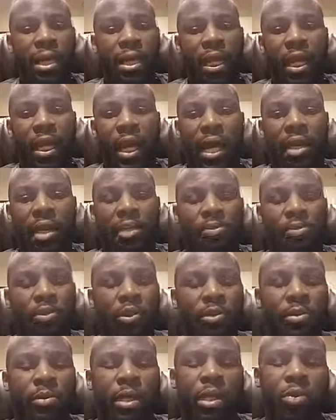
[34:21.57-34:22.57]
I got up
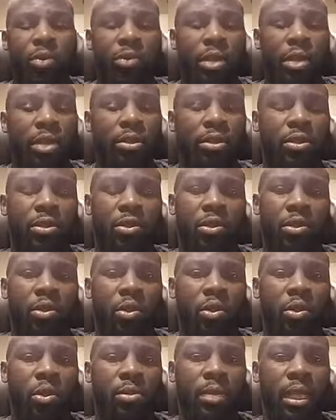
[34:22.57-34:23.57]
though, man, weathered the
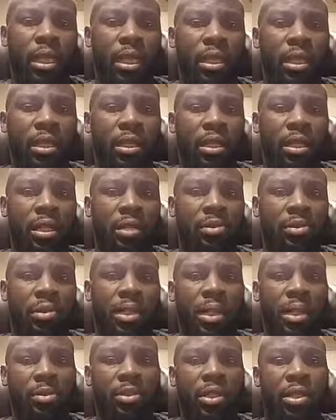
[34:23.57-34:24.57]
storm, and was
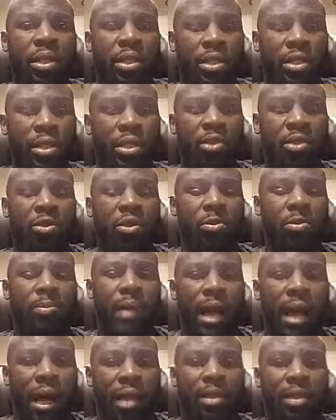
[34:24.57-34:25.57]
able to continue to
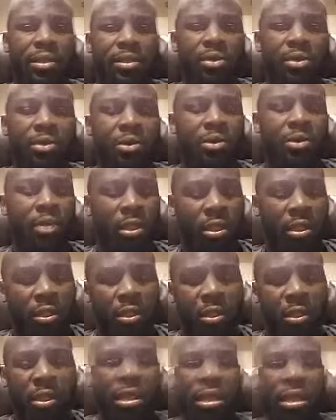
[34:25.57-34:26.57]
box, and
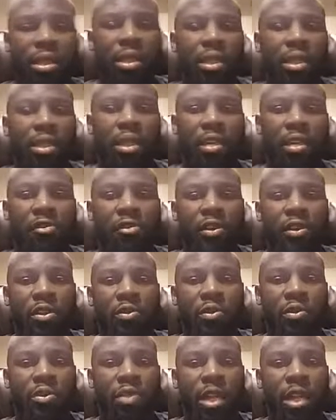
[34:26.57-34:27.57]
get that
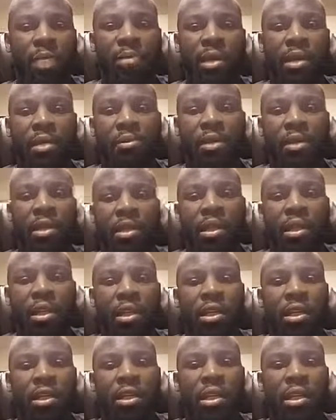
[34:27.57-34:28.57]
victory. So that made me
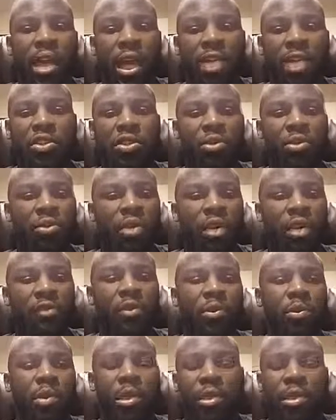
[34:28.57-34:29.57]
national
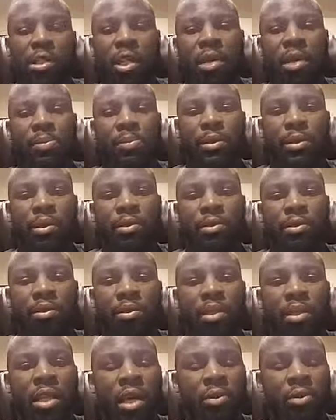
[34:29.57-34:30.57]
heavyweight champion,
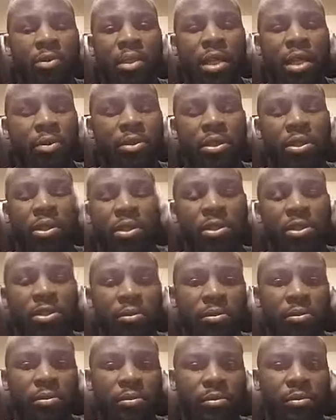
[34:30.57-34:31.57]
and that was awesome.